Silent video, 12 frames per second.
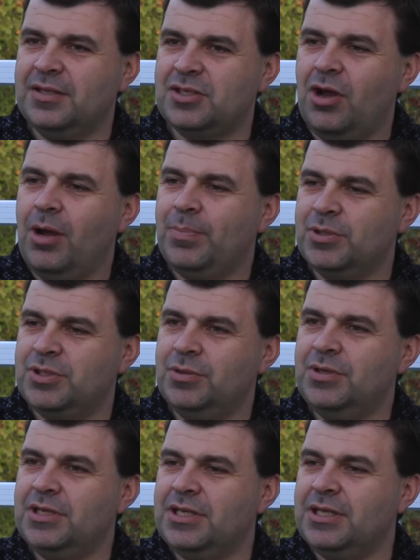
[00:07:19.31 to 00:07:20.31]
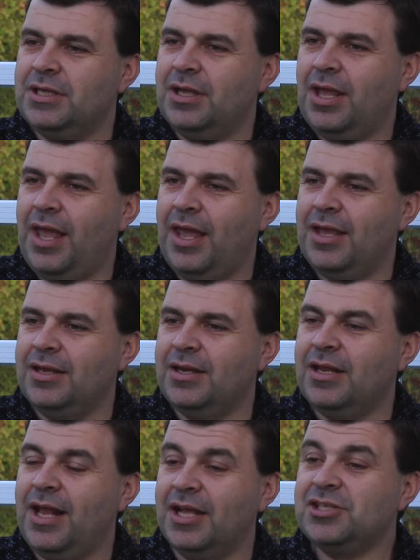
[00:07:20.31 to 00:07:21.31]
opportunity, and
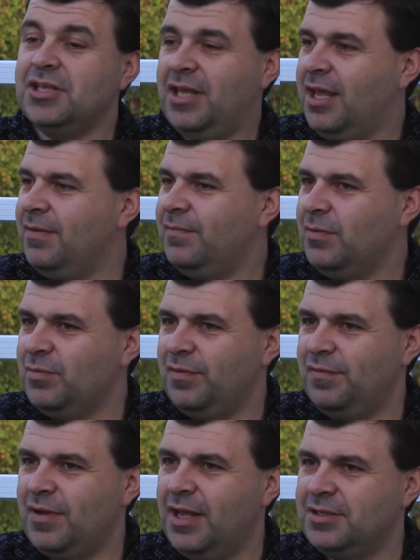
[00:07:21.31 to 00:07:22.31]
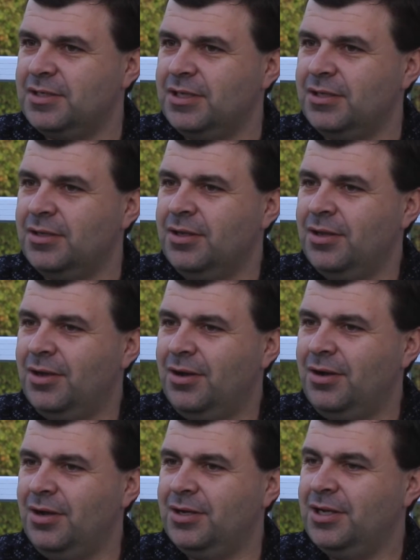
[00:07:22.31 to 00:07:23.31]
it actually came from reflecting
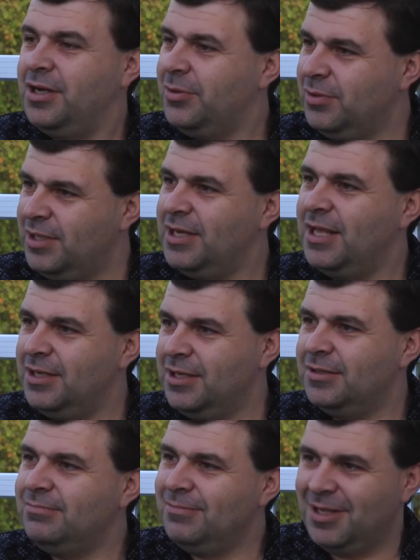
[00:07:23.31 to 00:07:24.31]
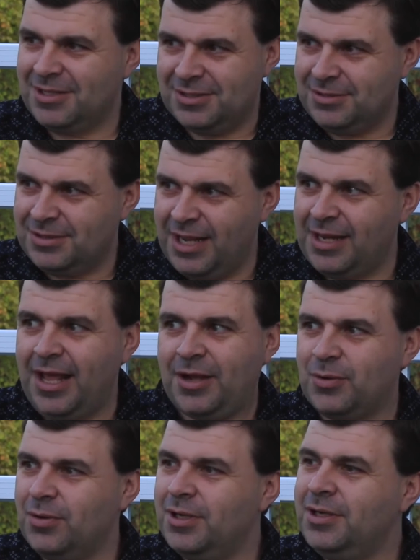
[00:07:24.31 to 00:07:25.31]
on another Canadian, Dan
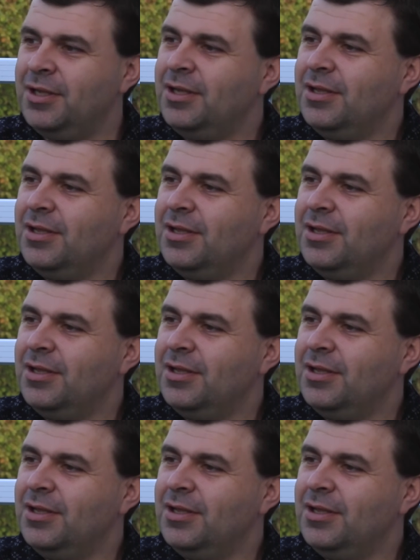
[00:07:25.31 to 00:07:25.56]
Aykroyd.